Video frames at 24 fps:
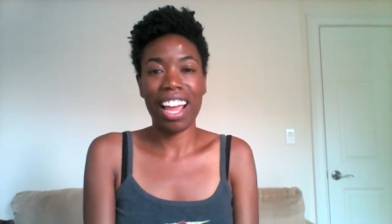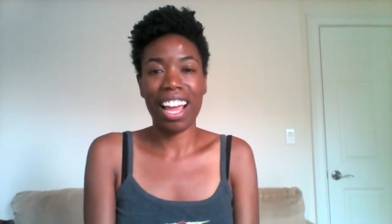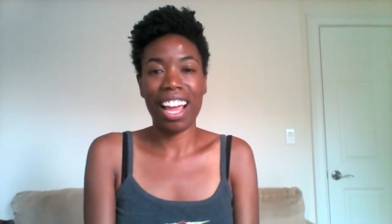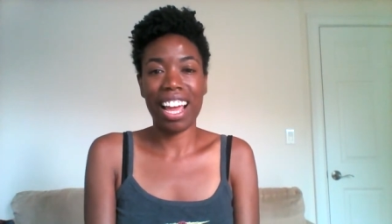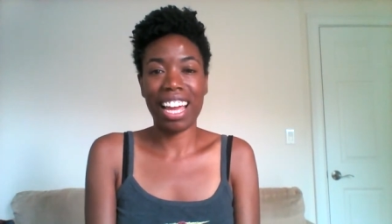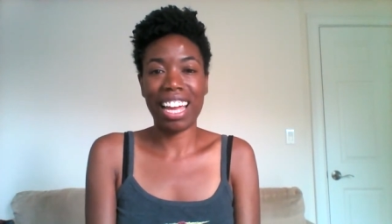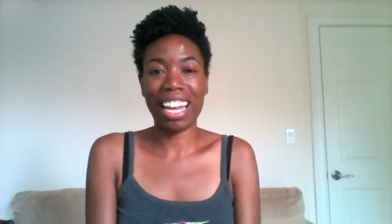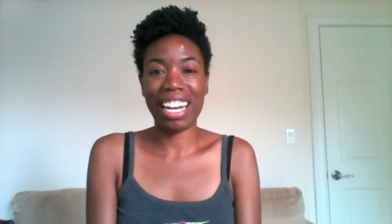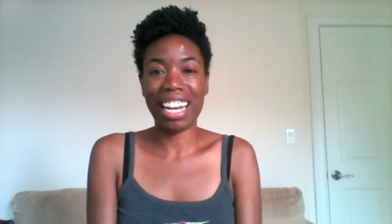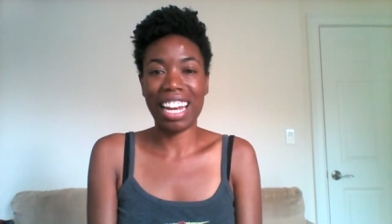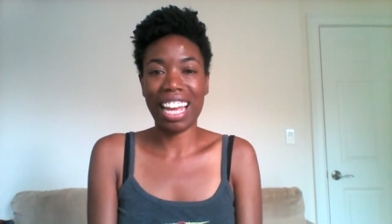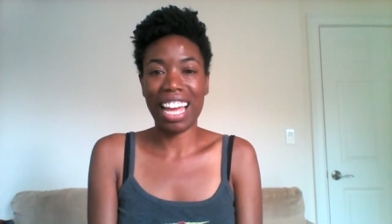
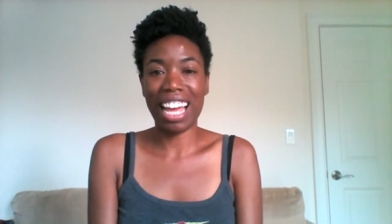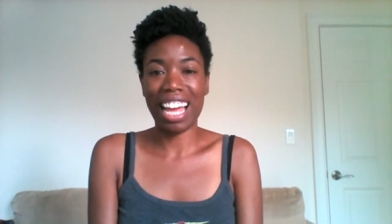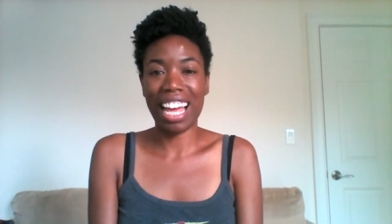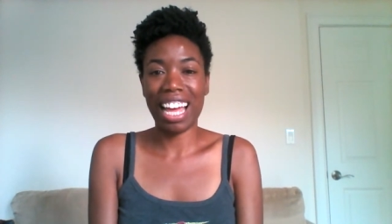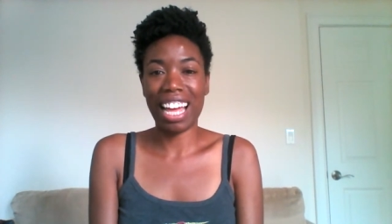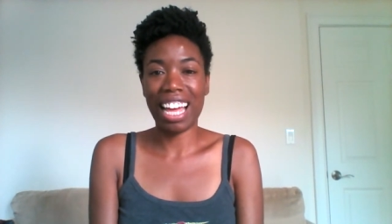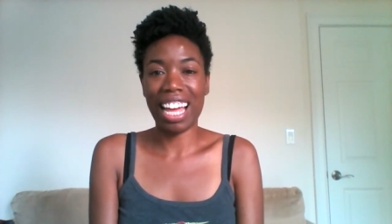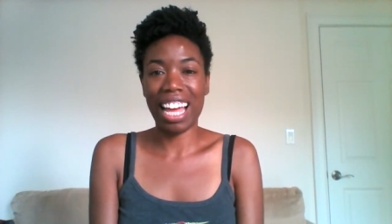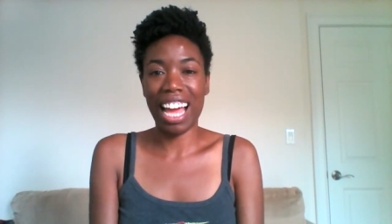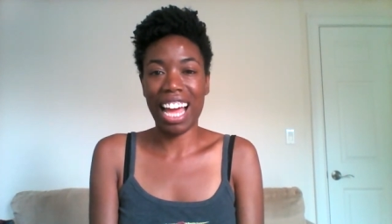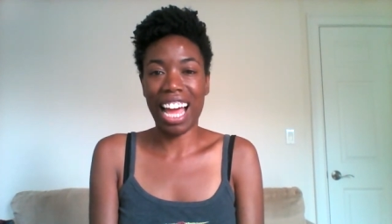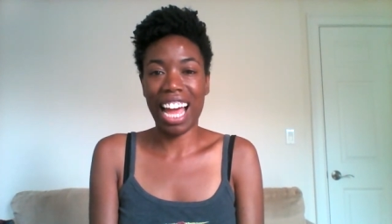And
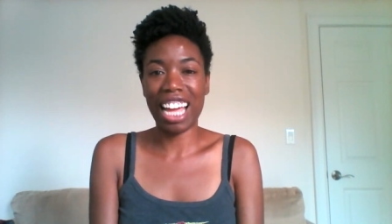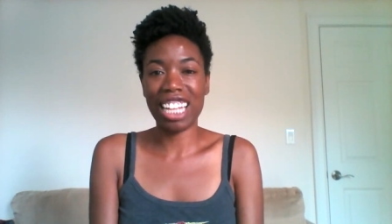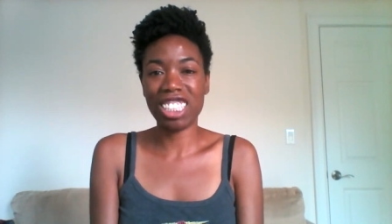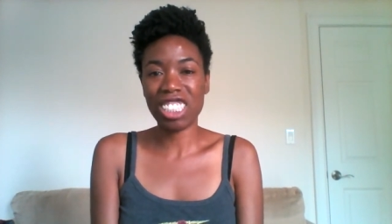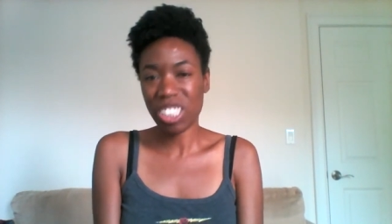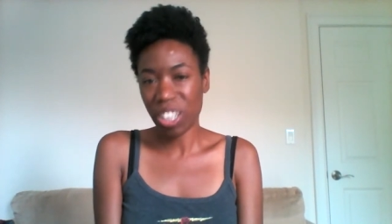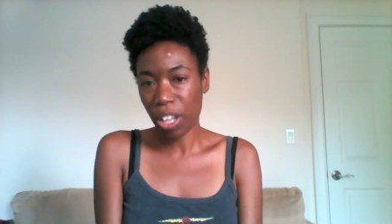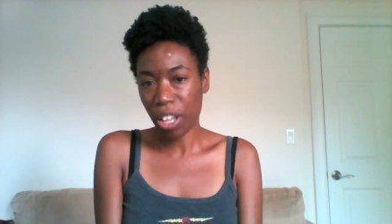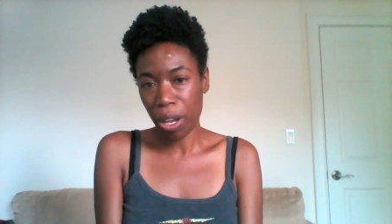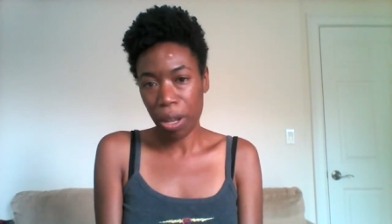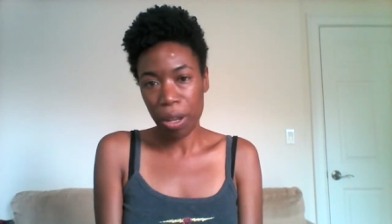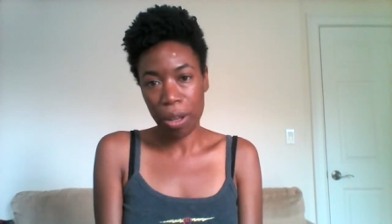I
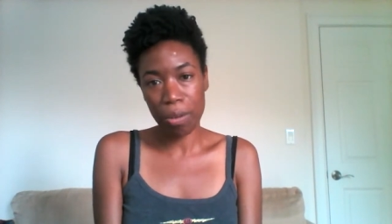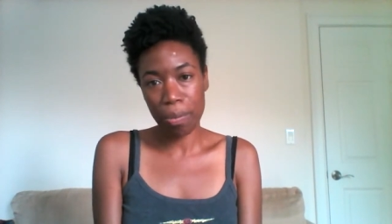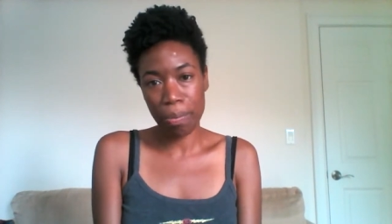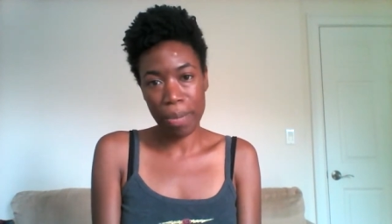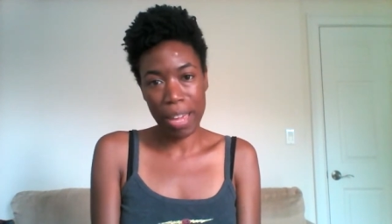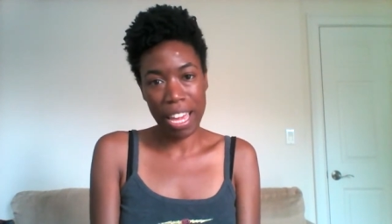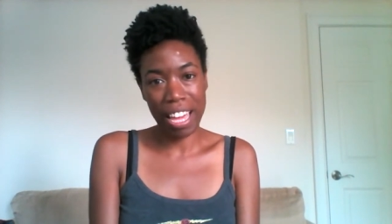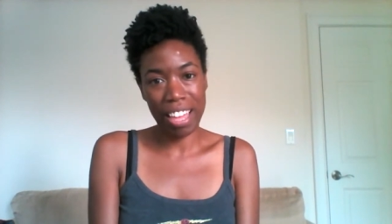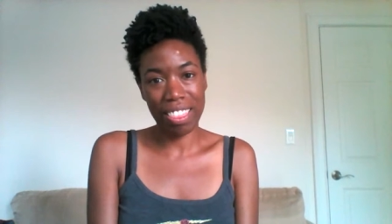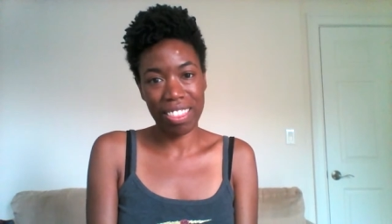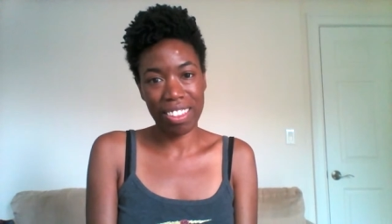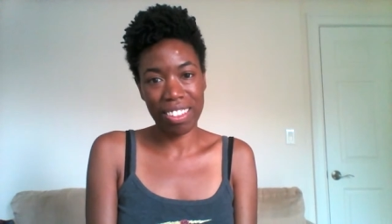just thought I'd
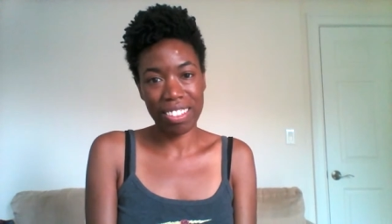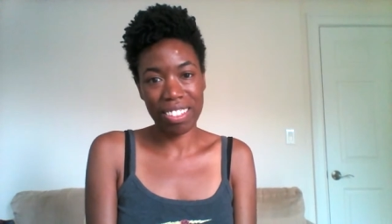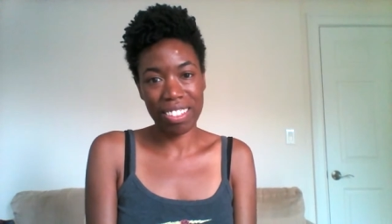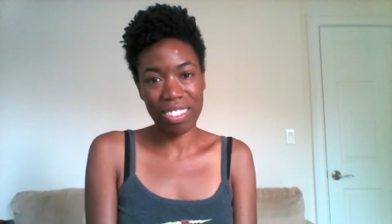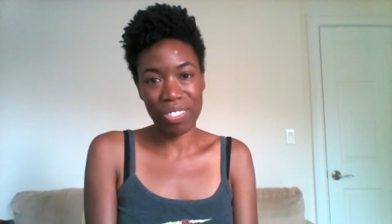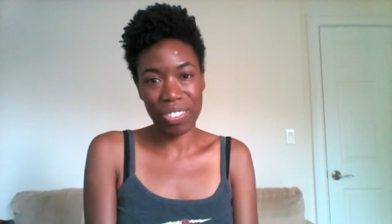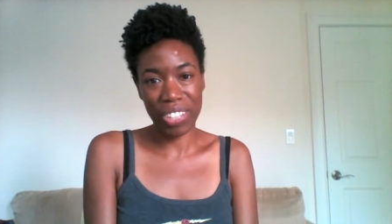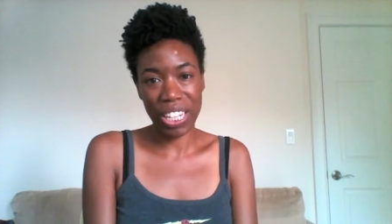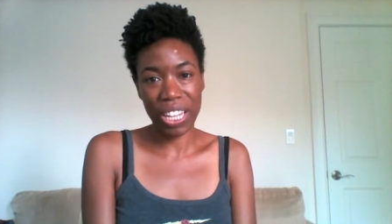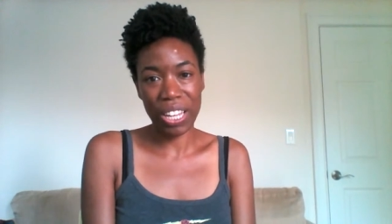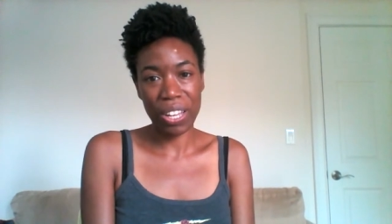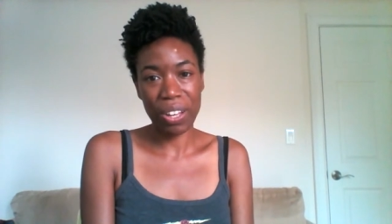make this
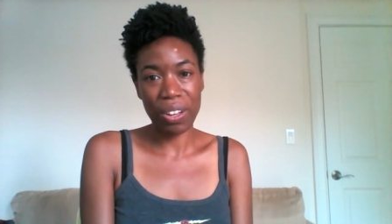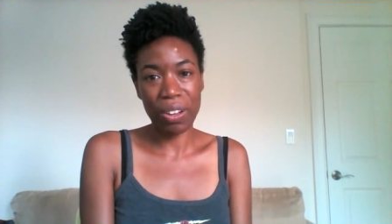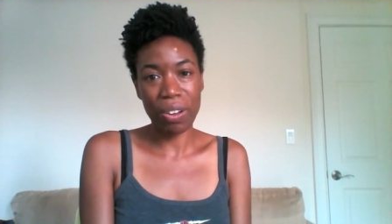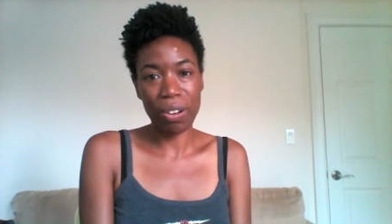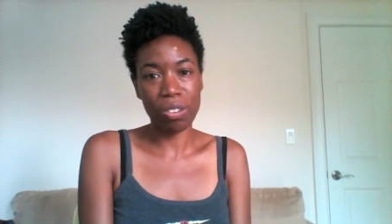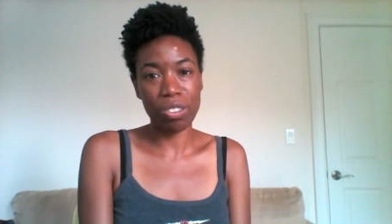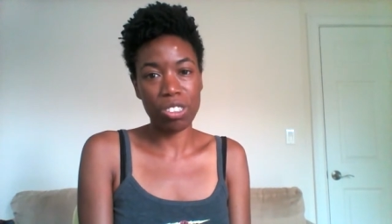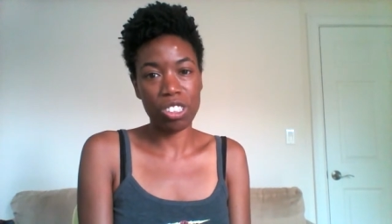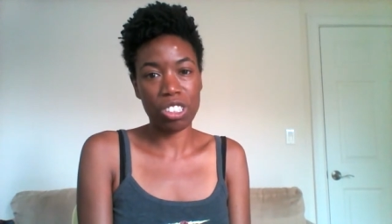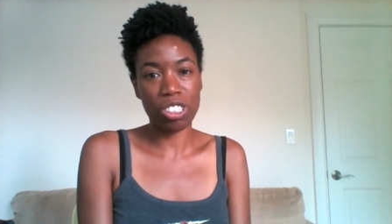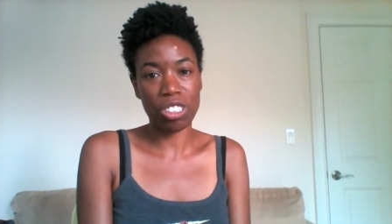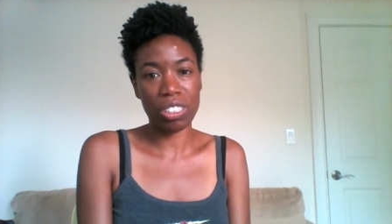
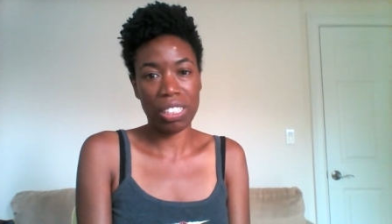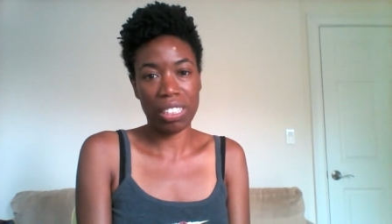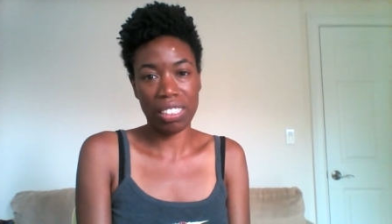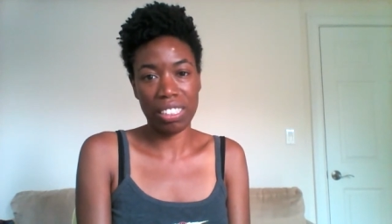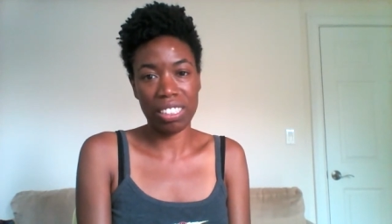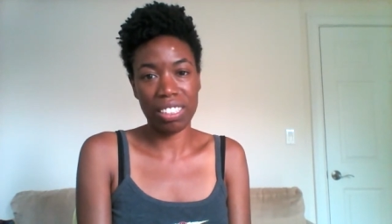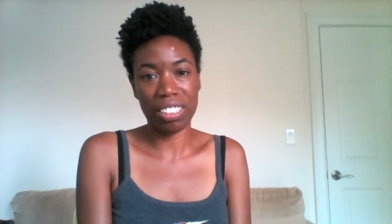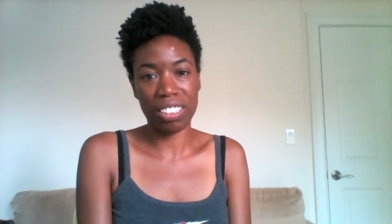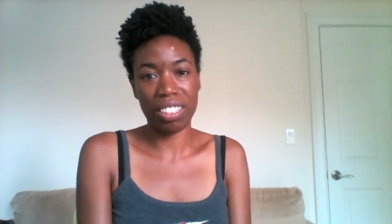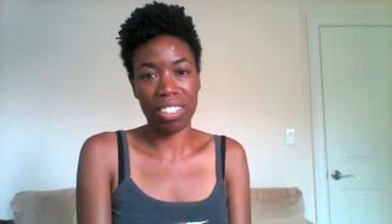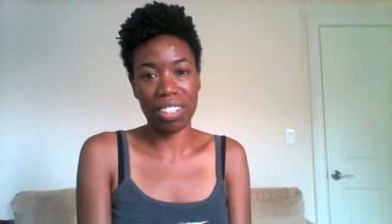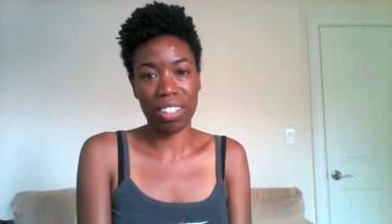video
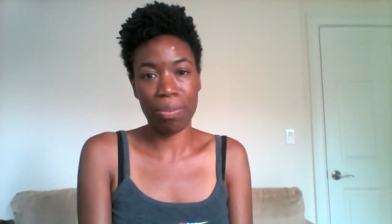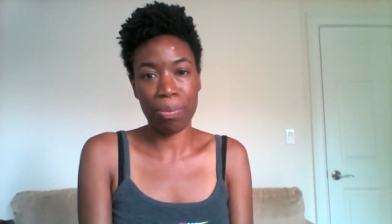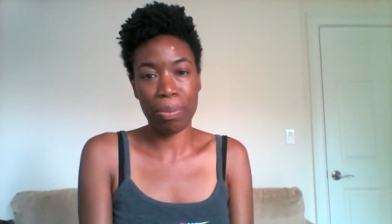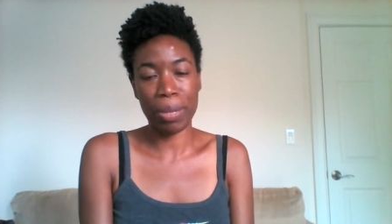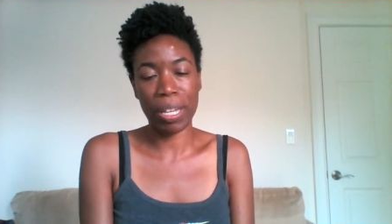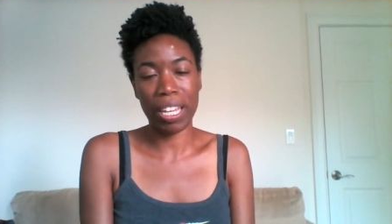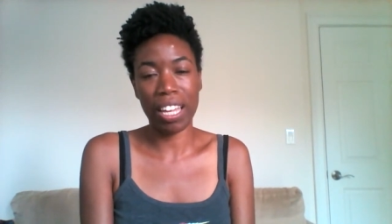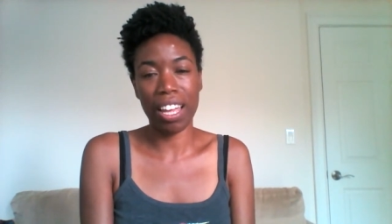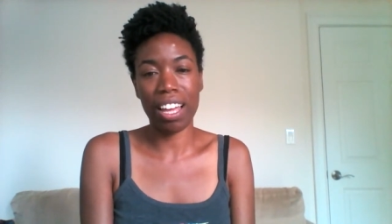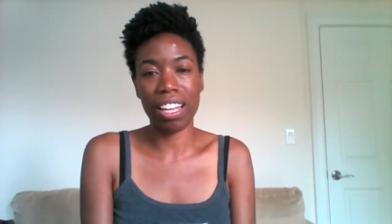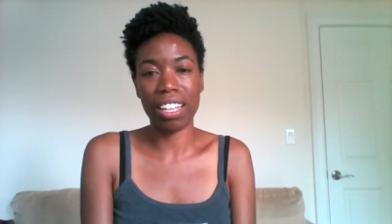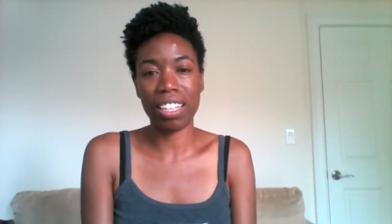just
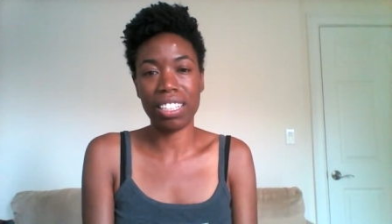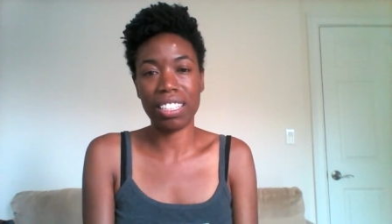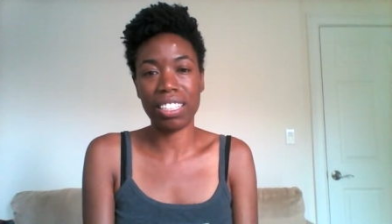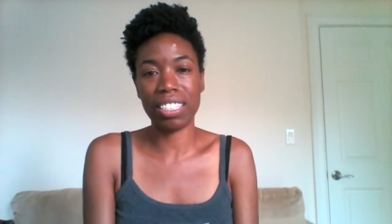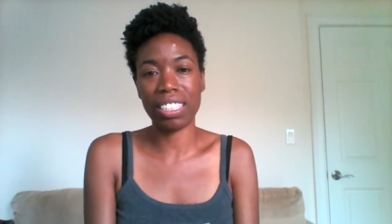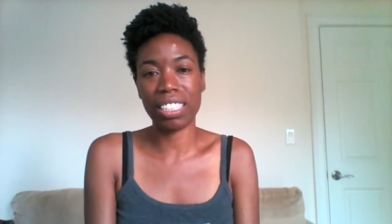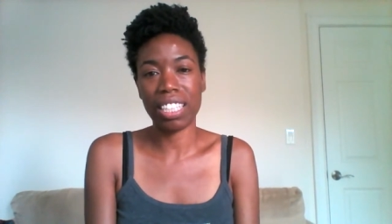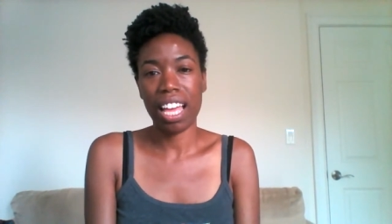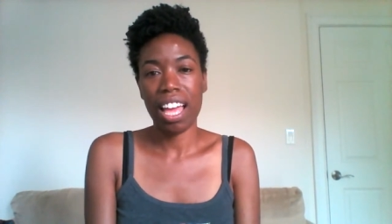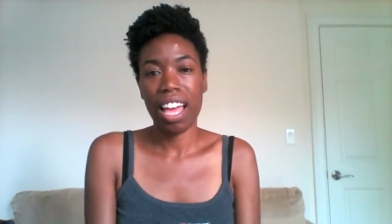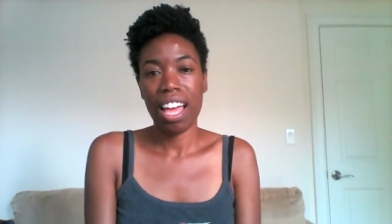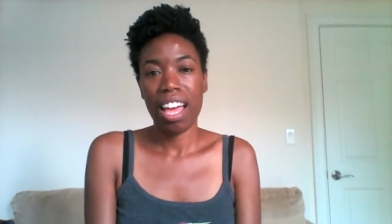because